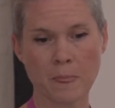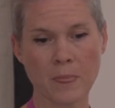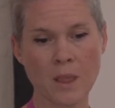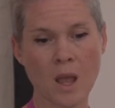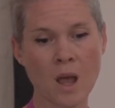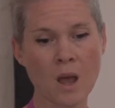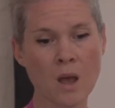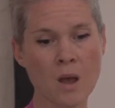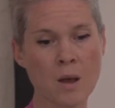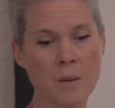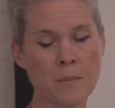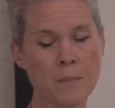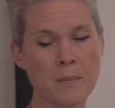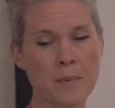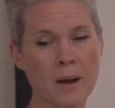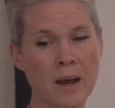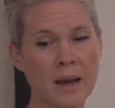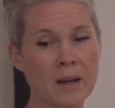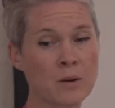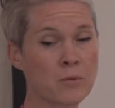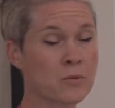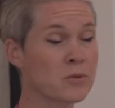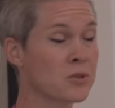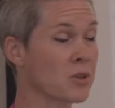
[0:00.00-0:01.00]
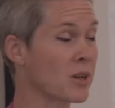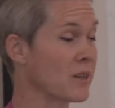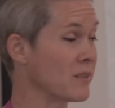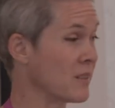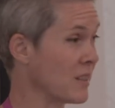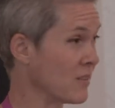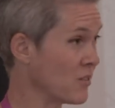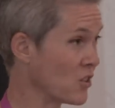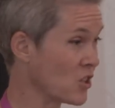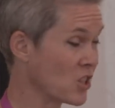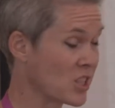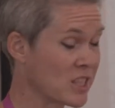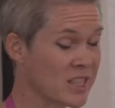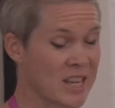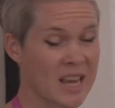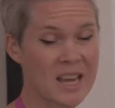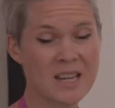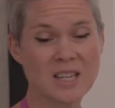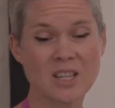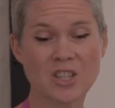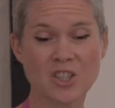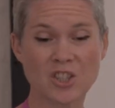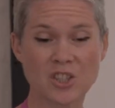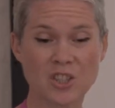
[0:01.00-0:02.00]
And also, as I just
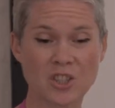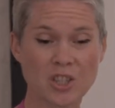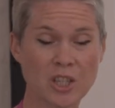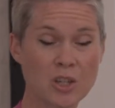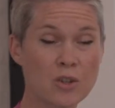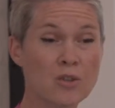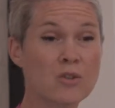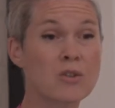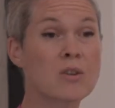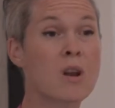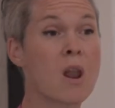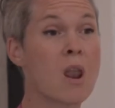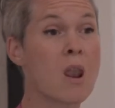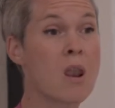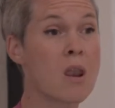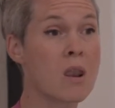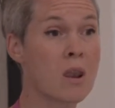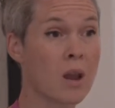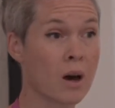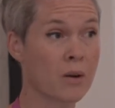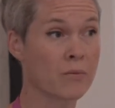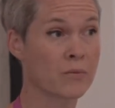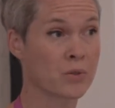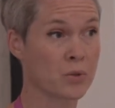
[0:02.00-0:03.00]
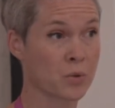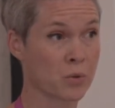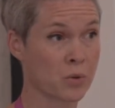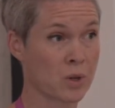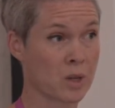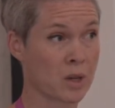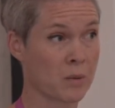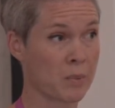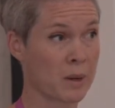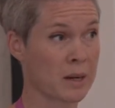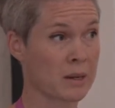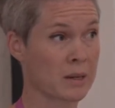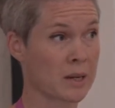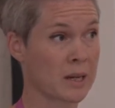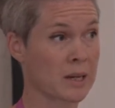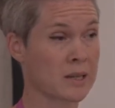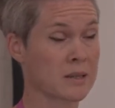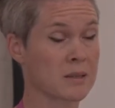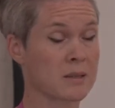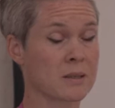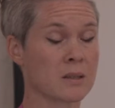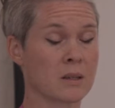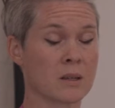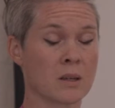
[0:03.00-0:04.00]
said, children love talking about
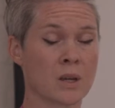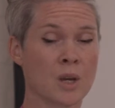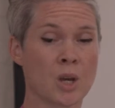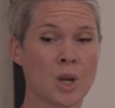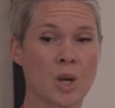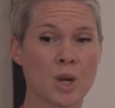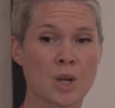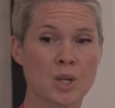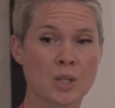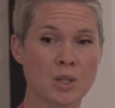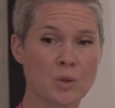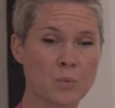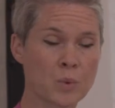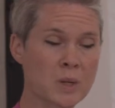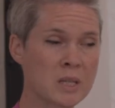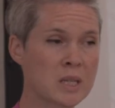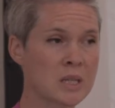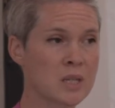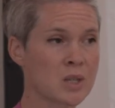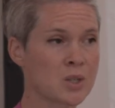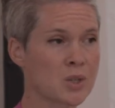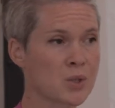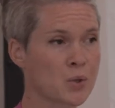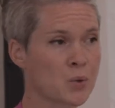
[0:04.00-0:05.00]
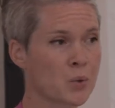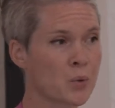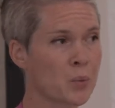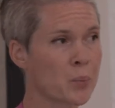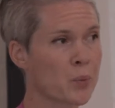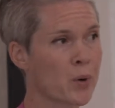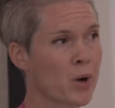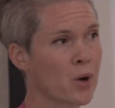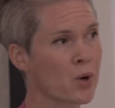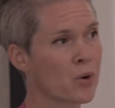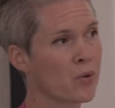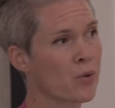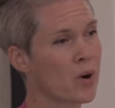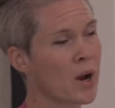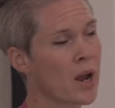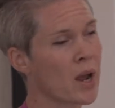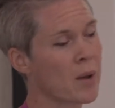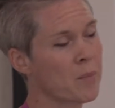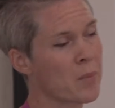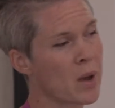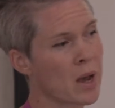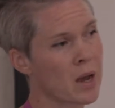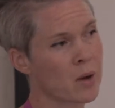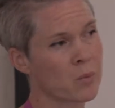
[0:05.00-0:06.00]
cancer. So we did a school
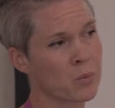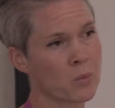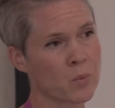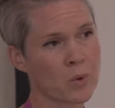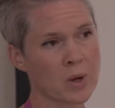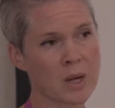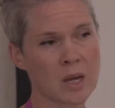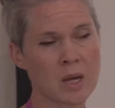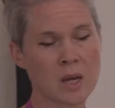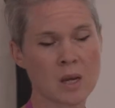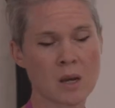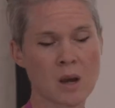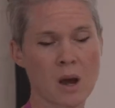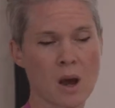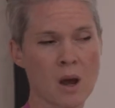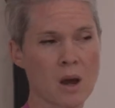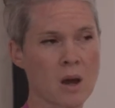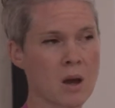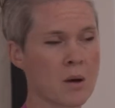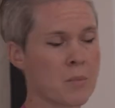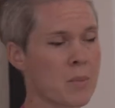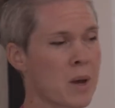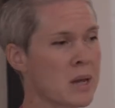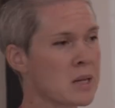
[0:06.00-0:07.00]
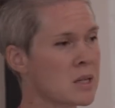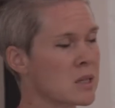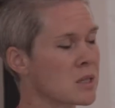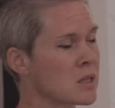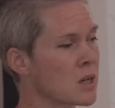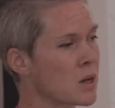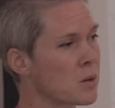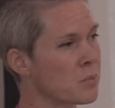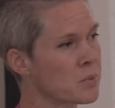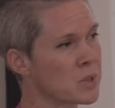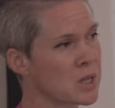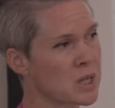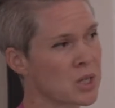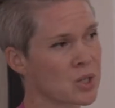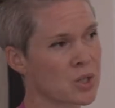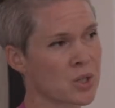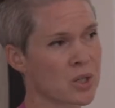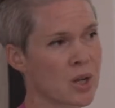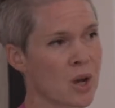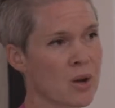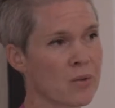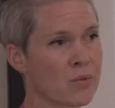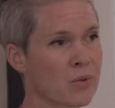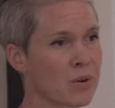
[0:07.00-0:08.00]
programme and we ended up
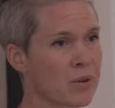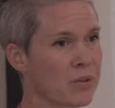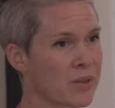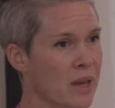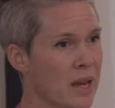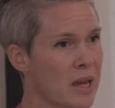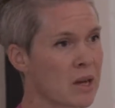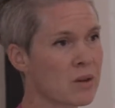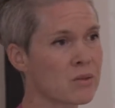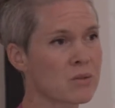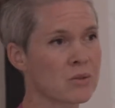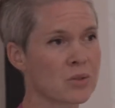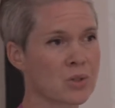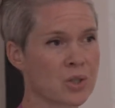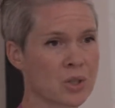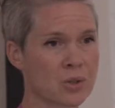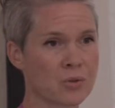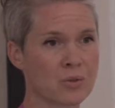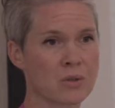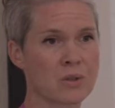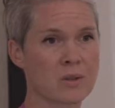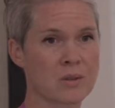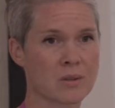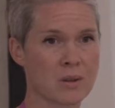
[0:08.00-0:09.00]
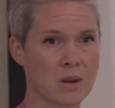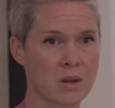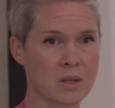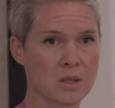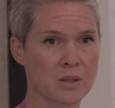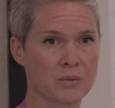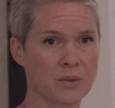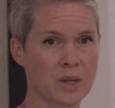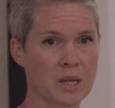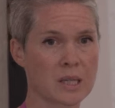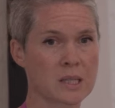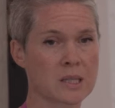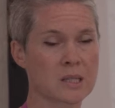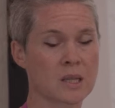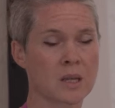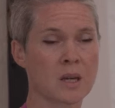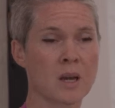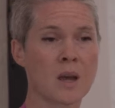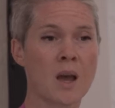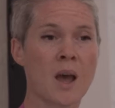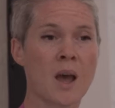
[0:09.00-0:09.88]
teaching over 1,000 children the science of cancer.